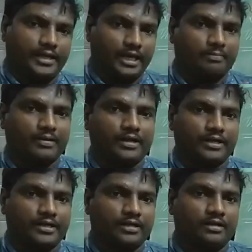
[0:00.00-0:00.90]
capital
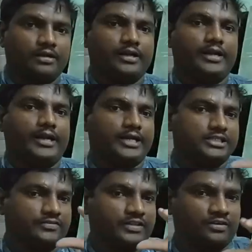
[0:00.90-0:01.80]
letter,
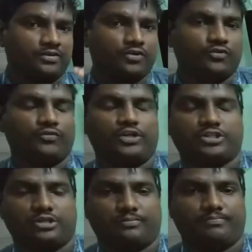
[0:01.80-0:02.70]
ends with full
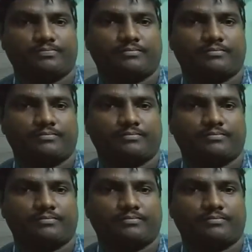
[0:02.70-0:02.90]
stop.